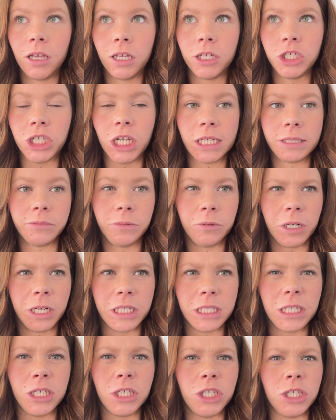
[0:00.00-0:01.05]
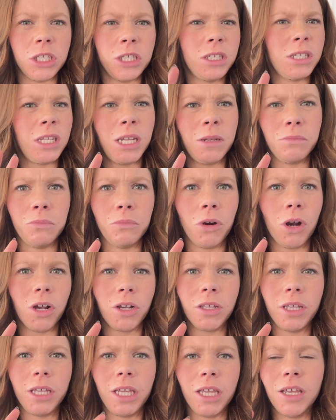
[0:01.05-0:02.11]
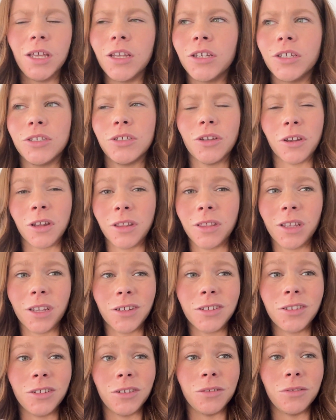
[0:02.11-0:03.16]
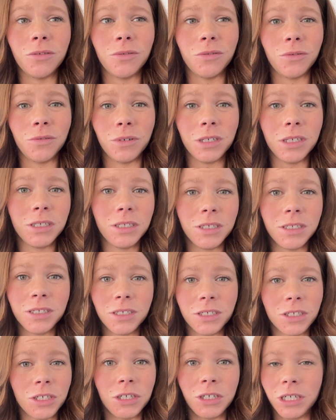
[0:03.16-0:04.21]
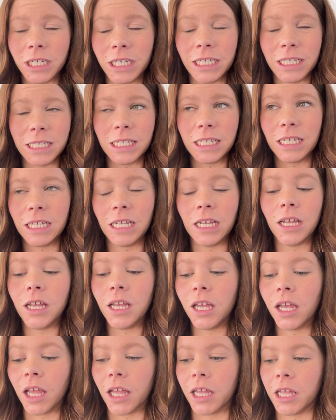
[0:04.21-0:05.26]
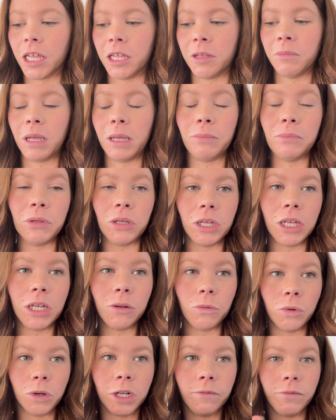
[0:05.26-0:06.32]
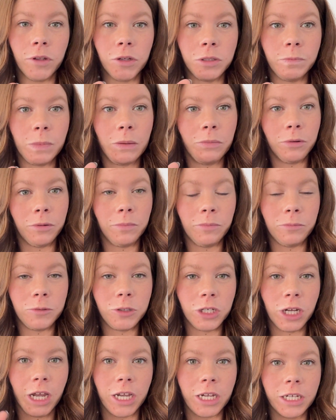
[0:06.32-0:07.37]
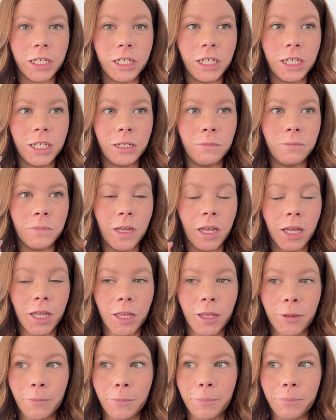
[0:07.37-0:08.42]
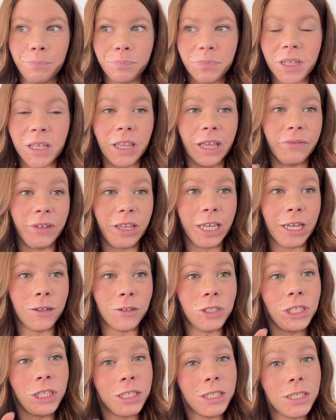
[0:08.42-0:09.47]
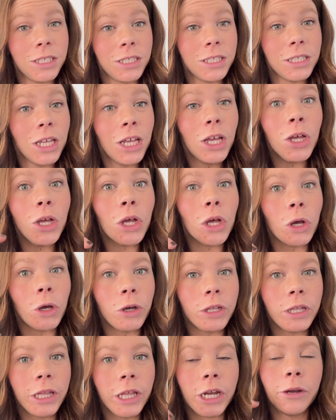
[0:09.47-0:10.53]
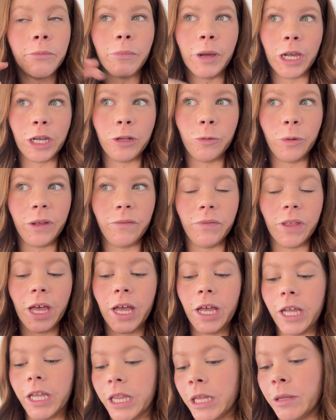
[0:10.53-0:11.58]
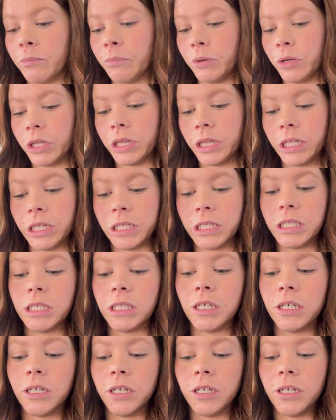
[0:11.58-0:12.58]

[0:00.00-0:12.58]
jasmine rice and just steamed broccoli. So nothing too crazy. Um, I put one of those pepper jack um, laughing cow cheeses on there, microwave that, and then put this